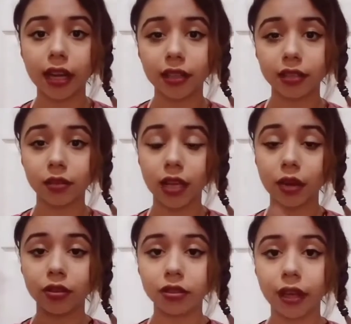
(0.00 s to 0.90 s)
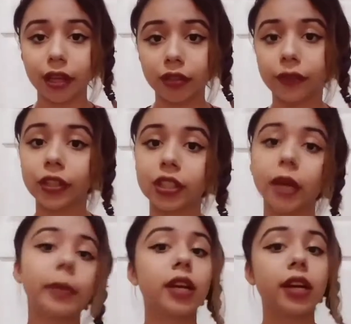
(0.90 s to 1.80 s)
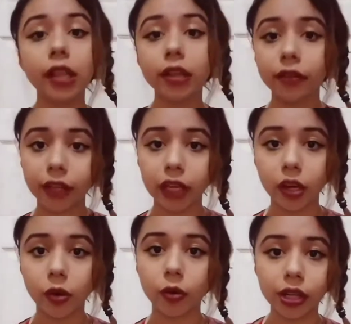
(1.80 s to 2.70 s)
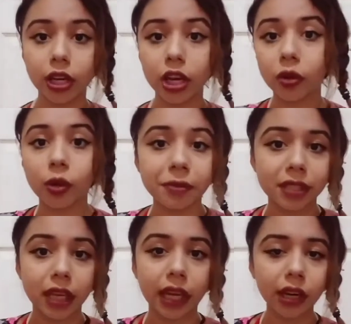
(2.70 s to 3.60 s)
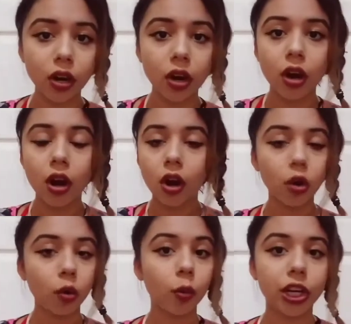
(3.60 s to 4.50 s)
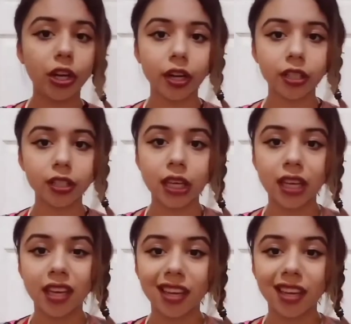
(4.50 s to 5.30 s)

as how you saw it the first time in another video or in another website or whatnot.